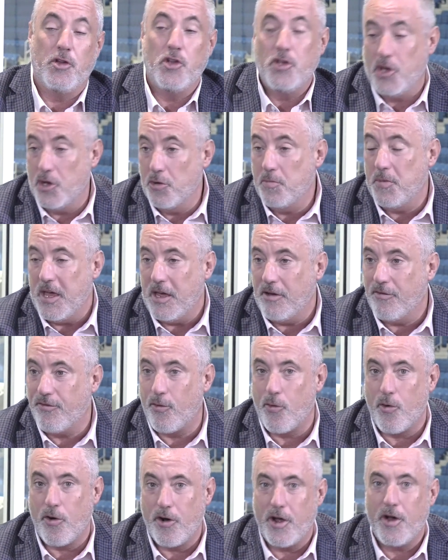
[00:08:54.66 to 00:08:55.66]
you being
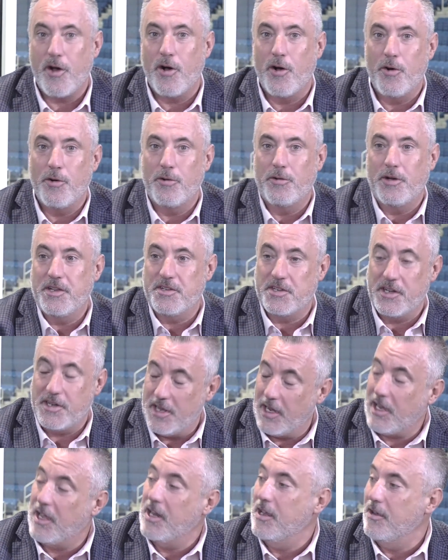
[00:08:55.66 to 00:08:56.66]
4-0 is
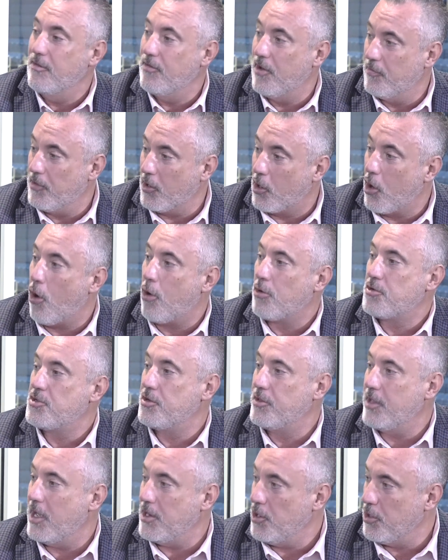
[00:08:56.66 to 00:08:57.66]
indicative of the culture
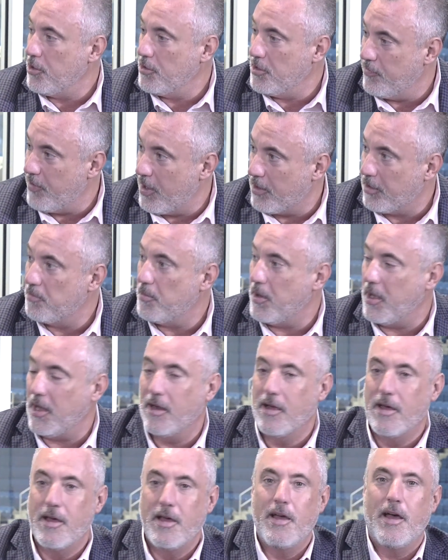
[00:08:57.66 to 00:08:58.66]
that you're developing.
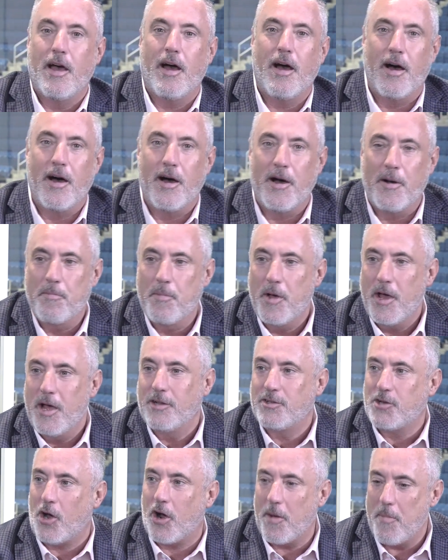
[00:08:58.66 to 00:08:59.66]

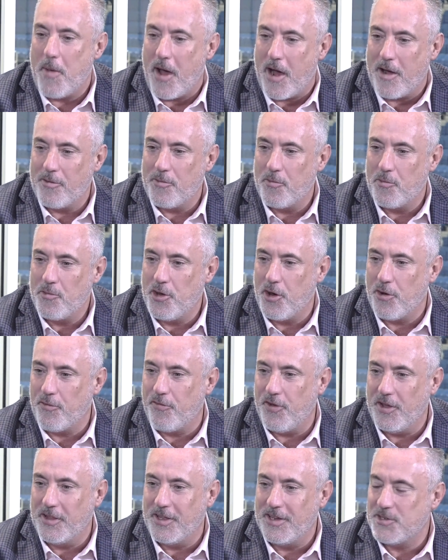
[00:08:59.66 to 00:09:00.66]
Talk about your
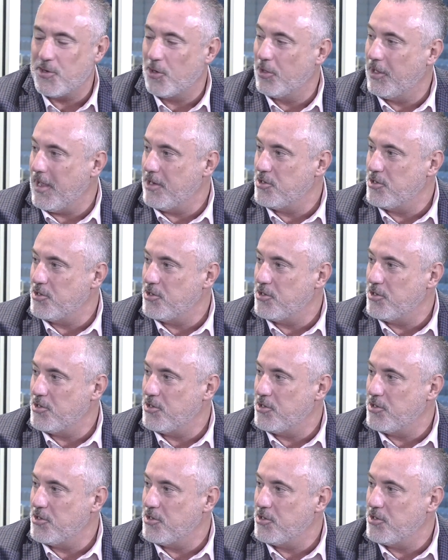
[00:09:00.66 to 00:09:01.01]
feelings on Lake